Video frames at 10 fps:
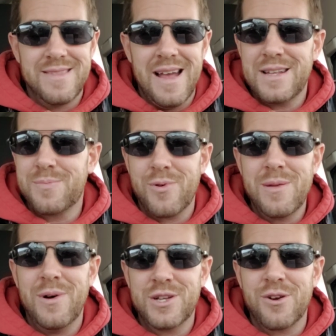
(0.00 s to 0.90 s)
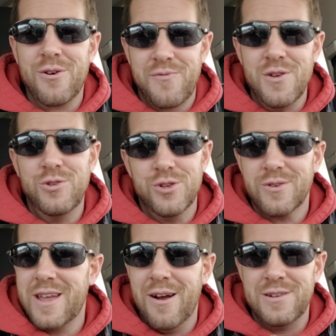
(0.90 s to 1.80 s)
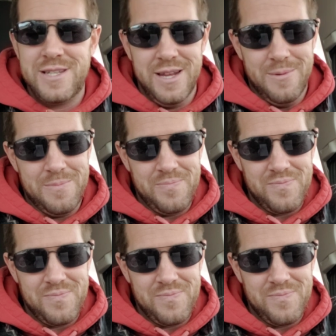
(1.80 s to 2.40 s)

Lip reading: That's pretty much her future, guaranteed.